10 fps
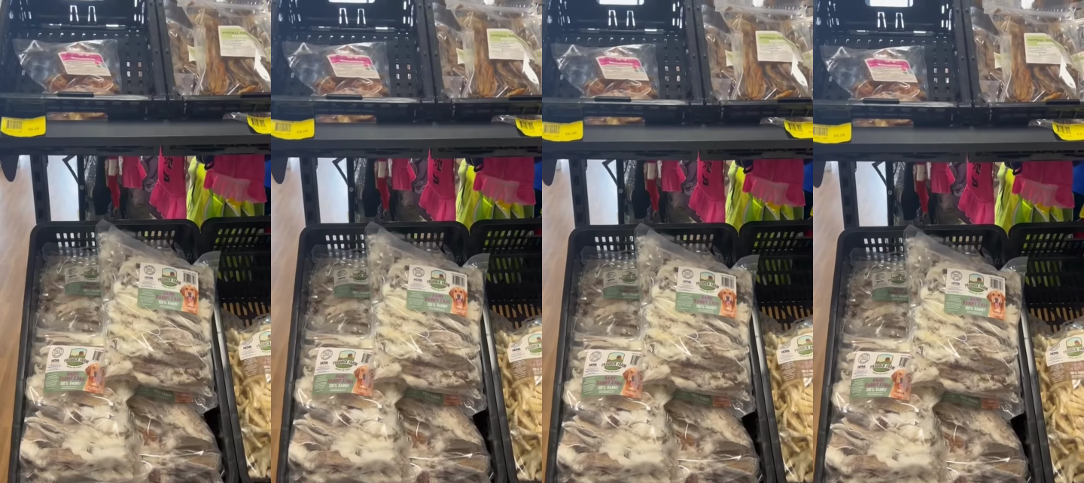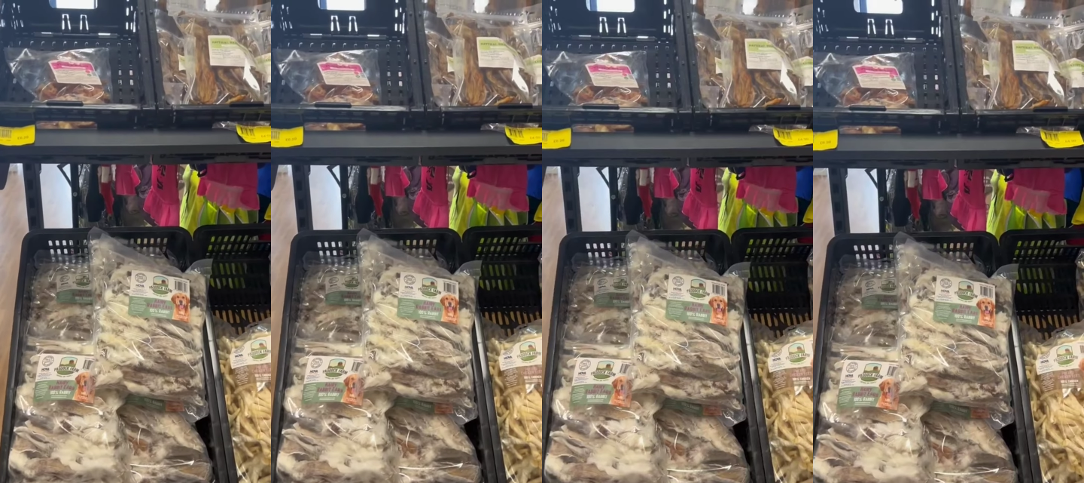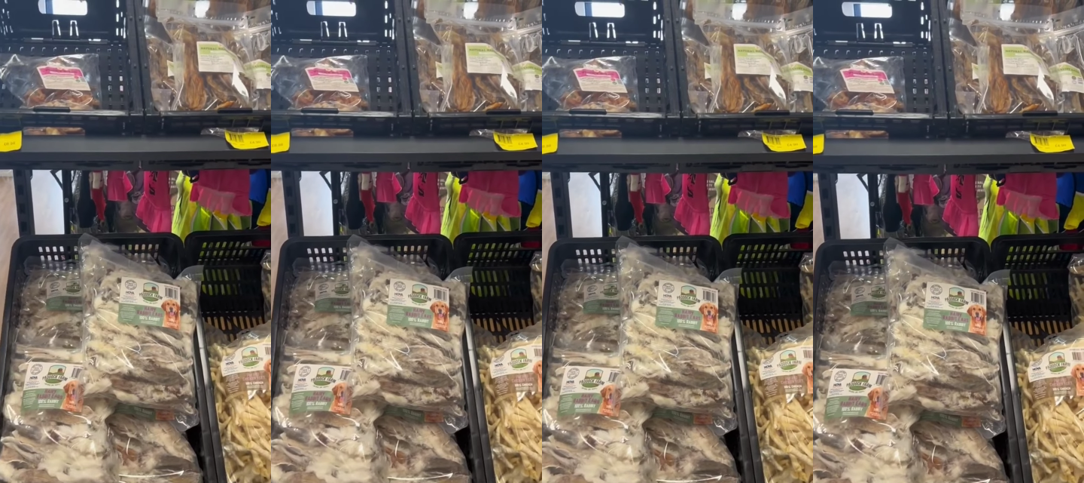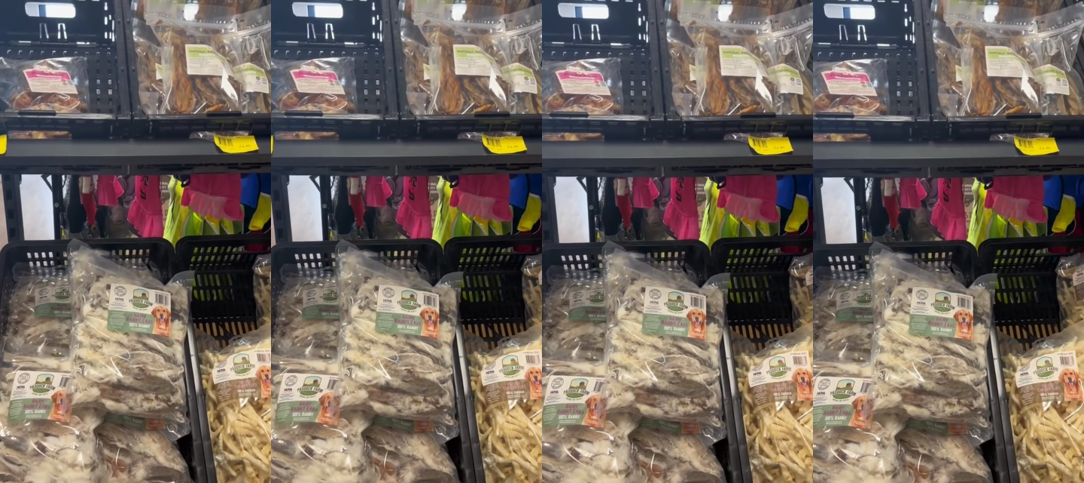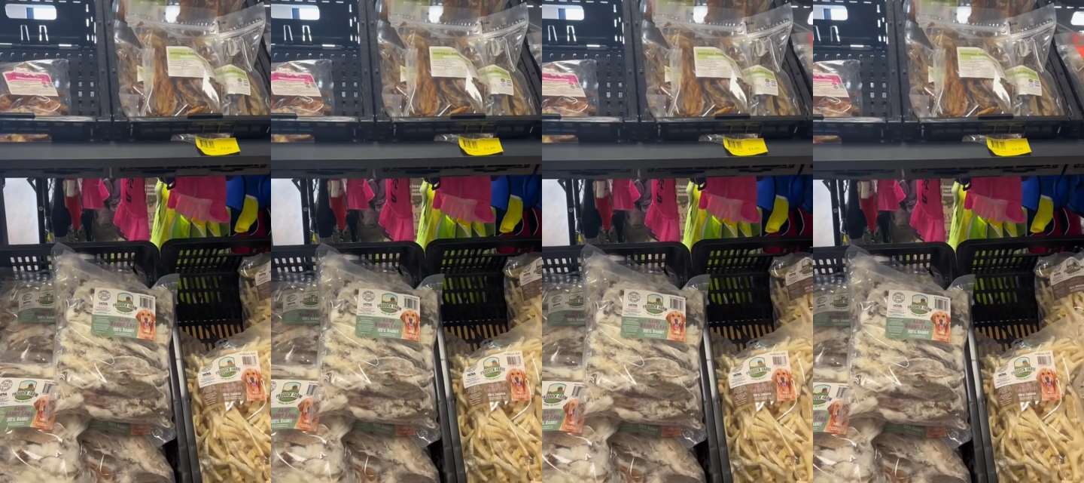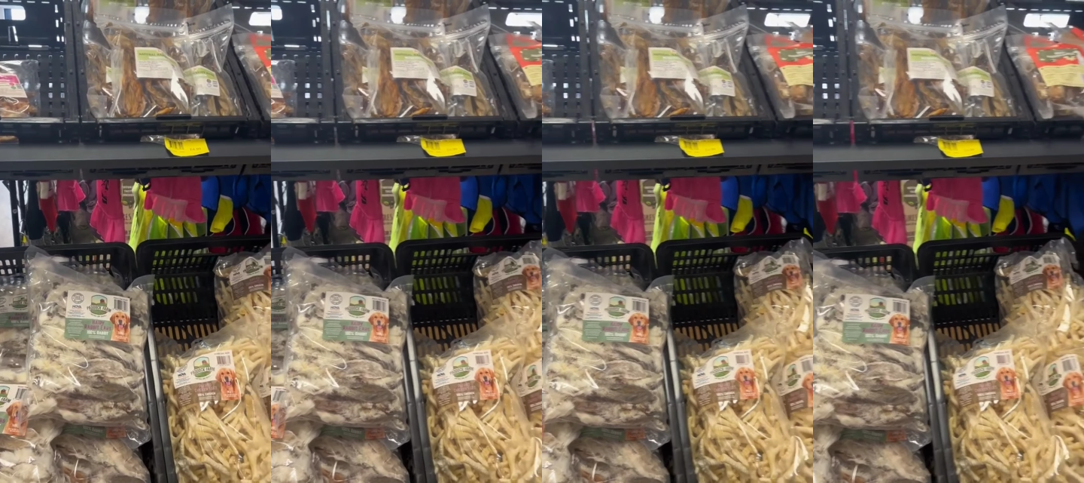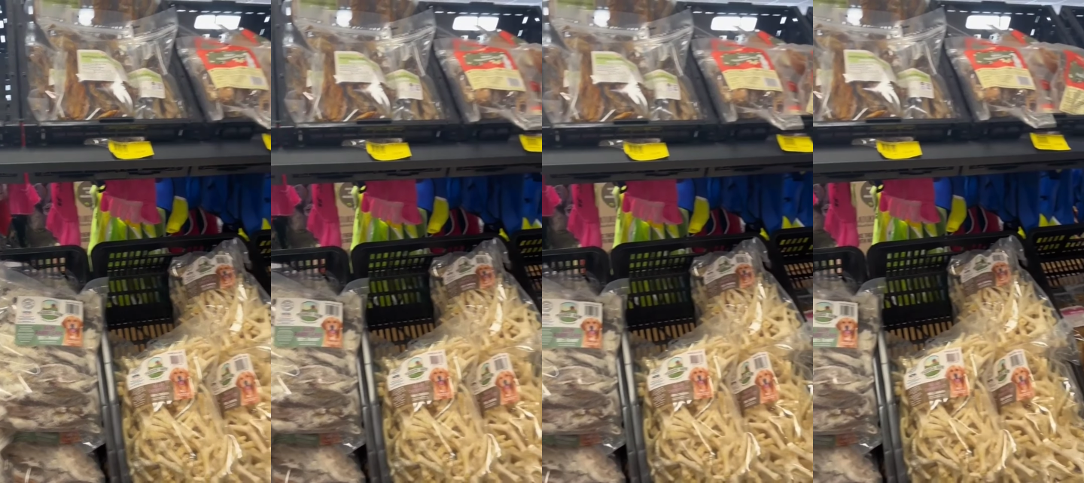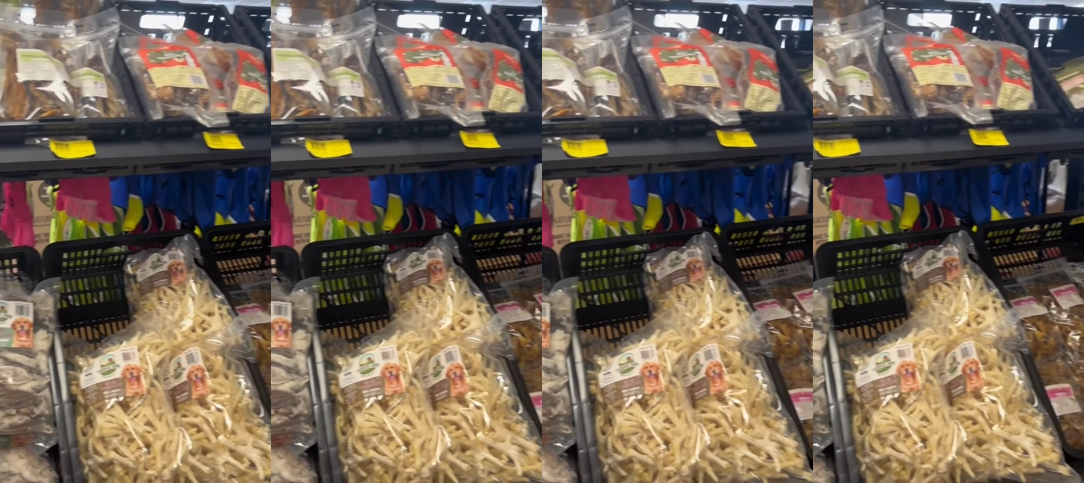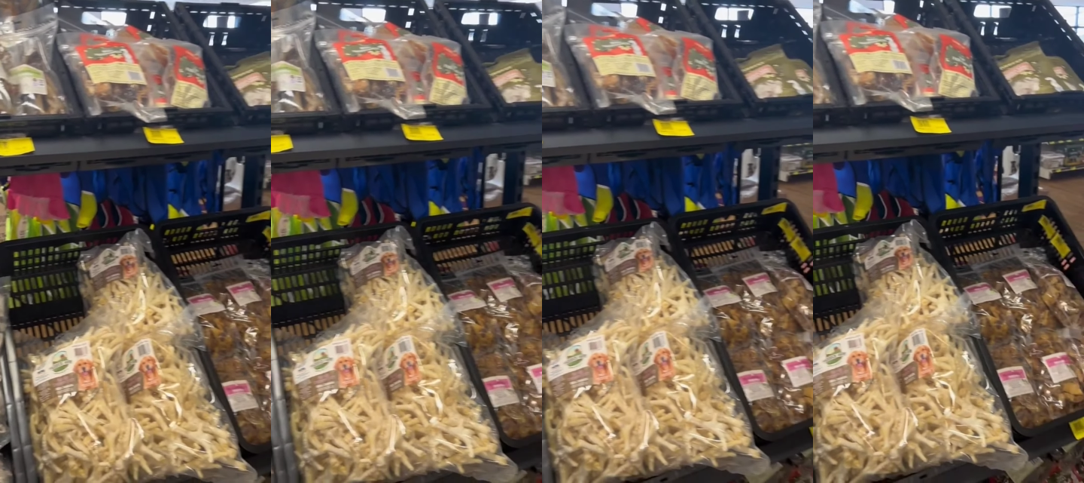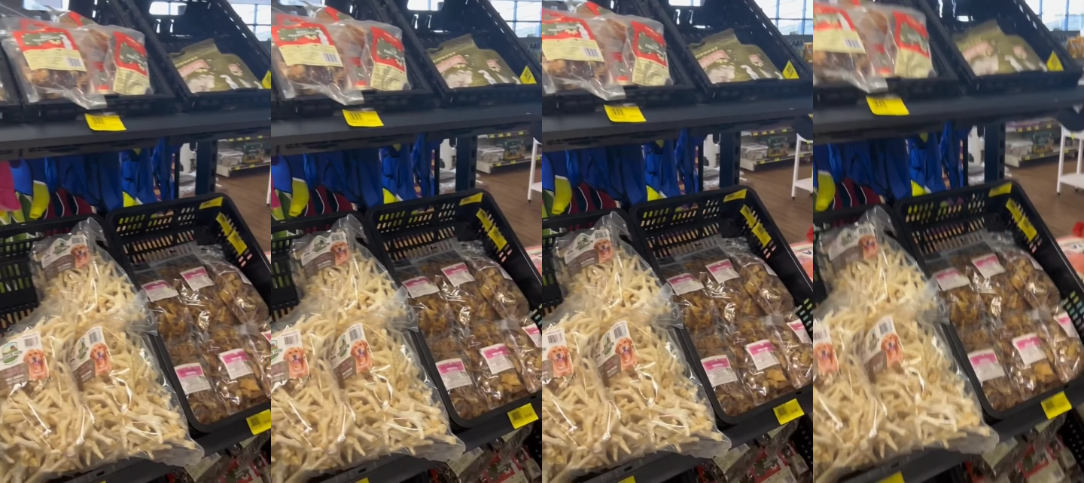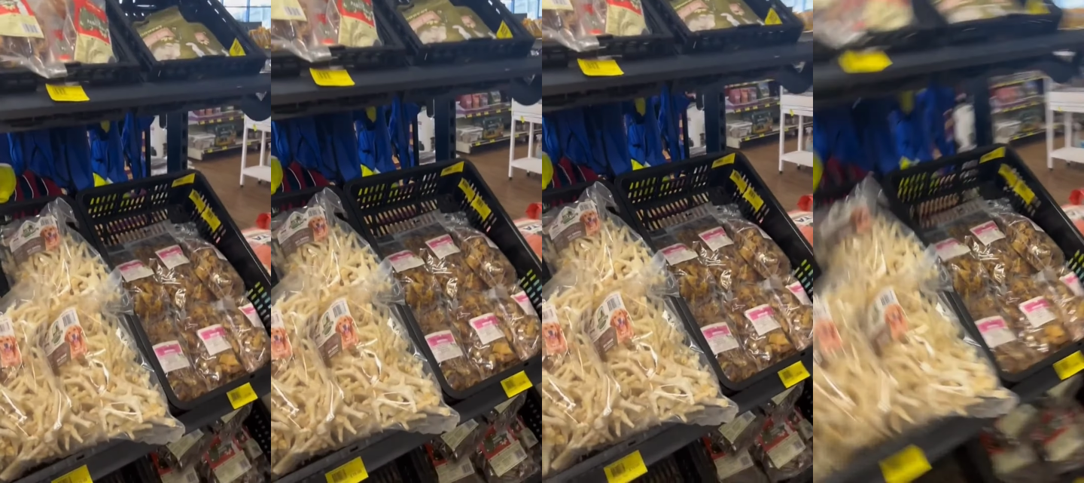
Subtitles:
(no speaker visible)